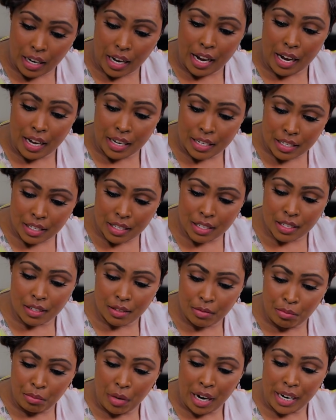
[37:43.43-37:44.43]

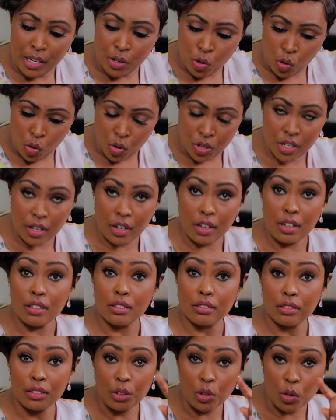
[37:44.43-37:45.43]
as my daughter,
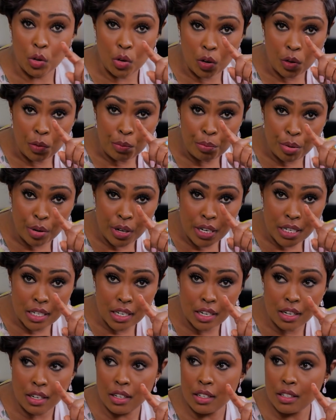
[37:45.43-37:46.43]
your
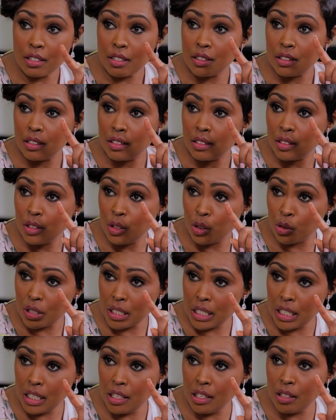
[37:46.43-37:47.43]
preteen, your
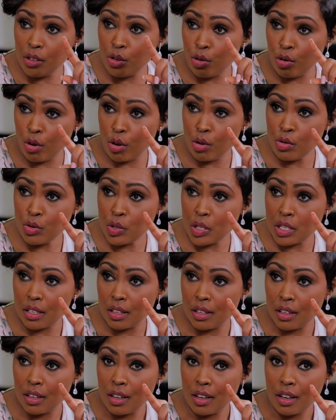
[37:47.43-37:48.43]
teen grows,
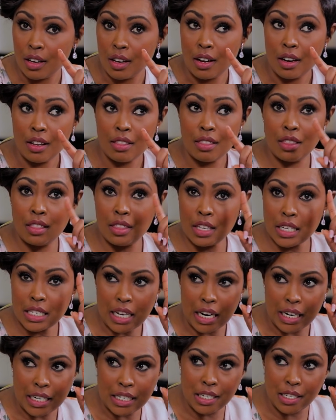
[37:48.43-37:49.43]
this
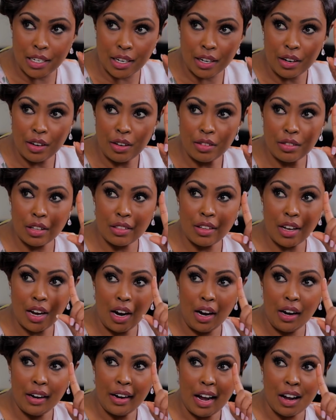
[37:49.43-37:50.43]
idea that they
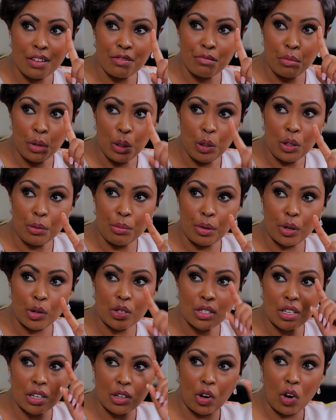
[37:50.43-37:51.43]
can't have milk
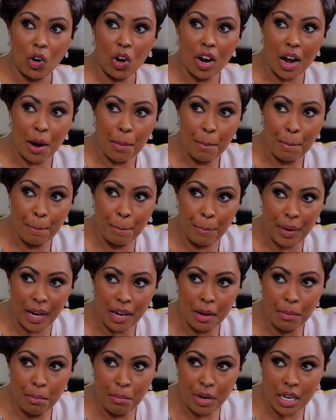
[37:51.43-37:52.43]
because they're no longer
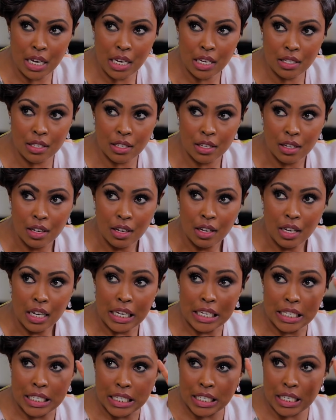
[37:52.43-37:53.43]
babies
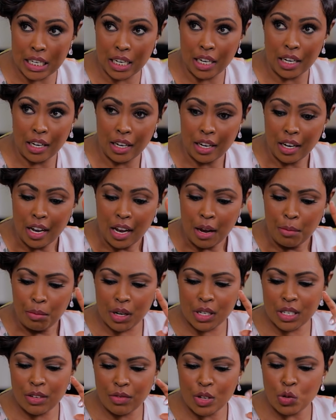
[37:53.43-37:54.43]
is silly.
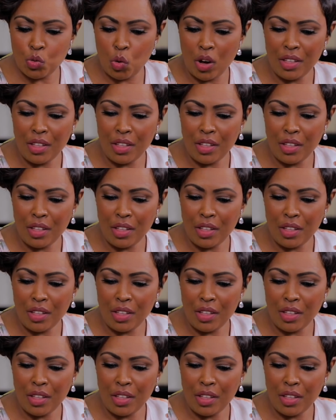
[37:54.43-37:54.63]
Because if there's